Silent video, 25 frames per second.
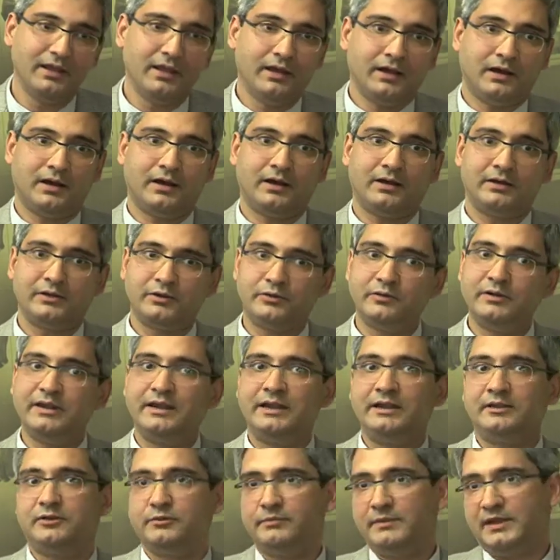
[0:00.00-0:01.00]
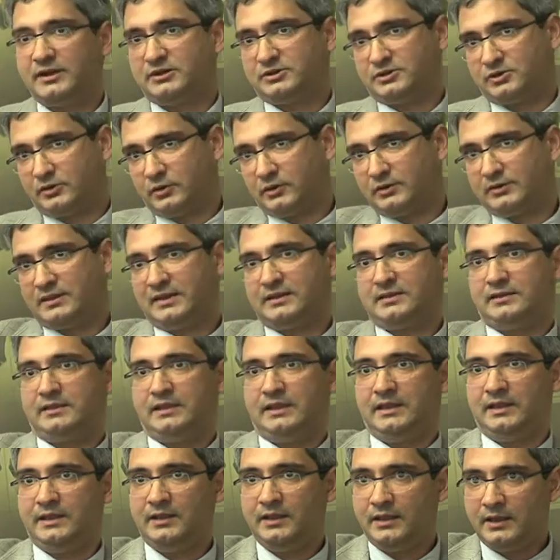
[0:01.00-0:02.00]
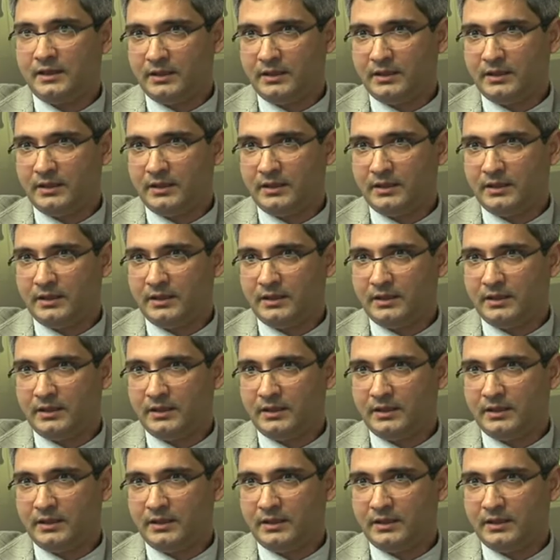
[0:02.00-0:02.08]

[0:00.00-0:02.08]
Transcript: Uh, you need to make sure that the,